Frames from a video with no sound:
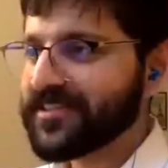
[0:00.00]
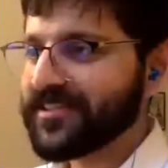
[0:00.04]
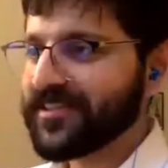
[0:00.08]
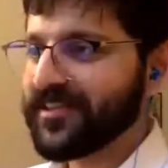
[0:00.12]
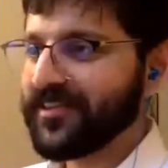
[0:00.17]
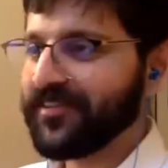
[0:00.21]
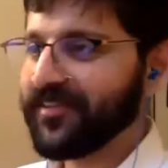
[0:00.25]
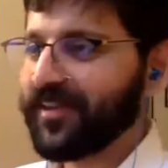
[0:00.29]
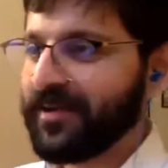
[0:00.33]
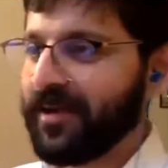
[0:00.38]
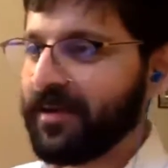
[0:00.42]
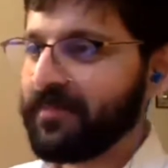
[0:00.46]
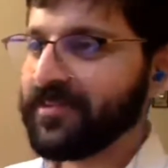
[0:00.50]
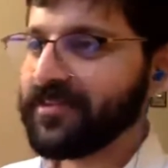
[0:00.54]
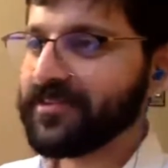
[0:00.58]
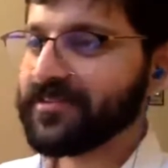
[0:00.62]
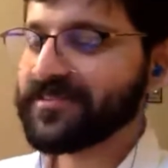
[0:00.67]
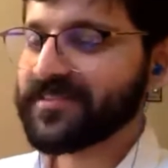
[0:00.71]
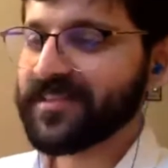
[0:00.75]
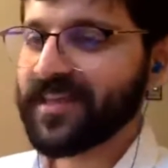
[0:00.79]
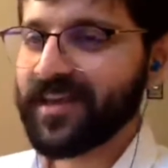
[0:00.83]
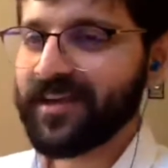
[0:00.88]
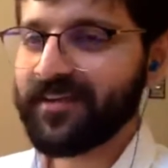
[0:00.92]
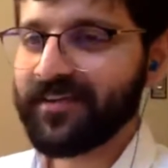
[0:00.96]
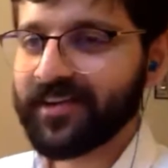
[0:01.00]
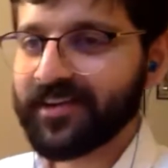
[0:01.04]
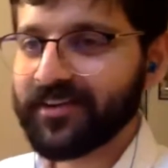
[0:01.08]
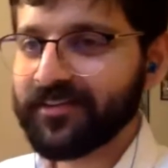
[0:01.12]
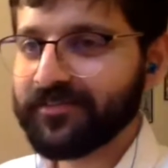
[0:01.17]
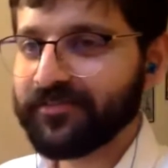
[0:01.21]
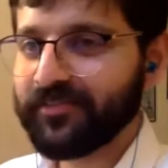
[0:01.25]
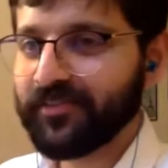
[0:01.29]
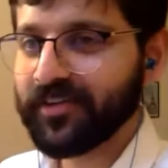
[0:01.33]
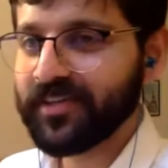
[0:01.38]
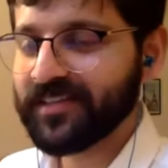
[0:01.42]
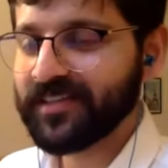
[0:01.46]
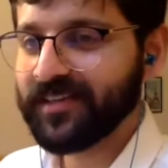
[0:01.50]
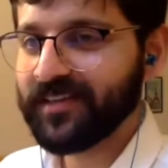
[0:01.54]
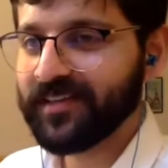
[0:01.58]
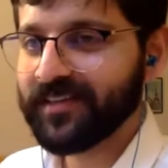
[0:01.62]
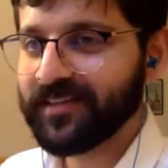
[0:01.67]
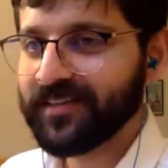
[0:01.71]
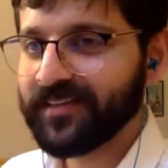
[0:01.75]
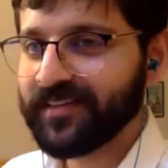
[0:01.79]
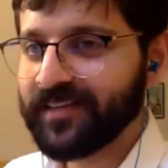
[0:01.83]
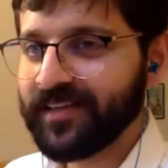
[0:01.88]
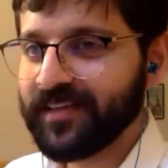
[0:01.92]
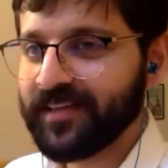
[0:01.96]
I'm used to hearing your voice
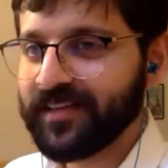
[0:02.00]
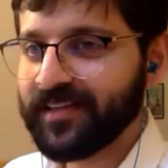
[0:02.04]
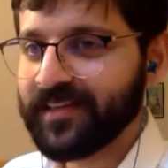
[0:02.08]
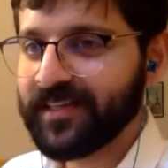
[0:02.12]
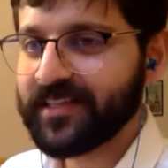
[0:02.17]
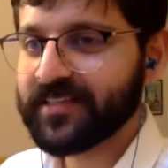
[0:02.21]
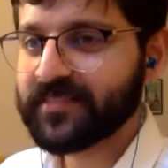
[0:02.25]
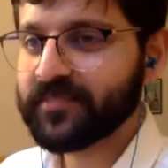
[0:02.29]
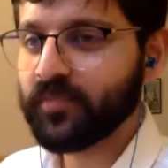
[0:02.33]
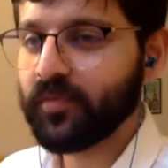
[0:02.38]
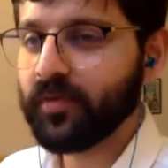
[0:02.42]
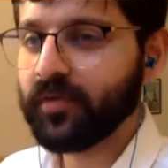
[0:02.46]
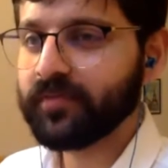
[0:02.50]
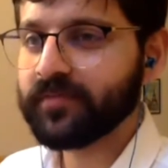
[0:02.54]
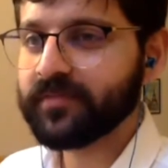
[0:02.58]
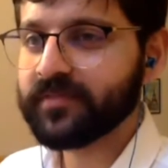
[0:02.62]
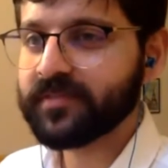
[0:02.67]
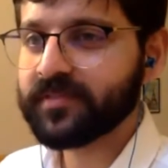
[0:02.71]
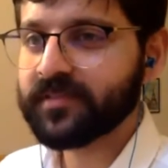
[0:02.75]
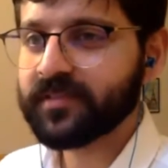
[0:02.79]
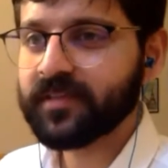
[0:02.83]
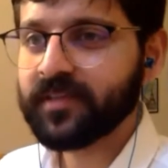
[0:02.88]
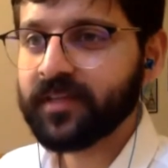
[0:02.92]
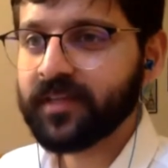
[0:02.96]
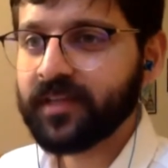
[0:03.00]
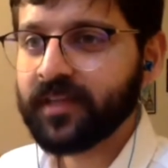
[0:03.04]
at least once.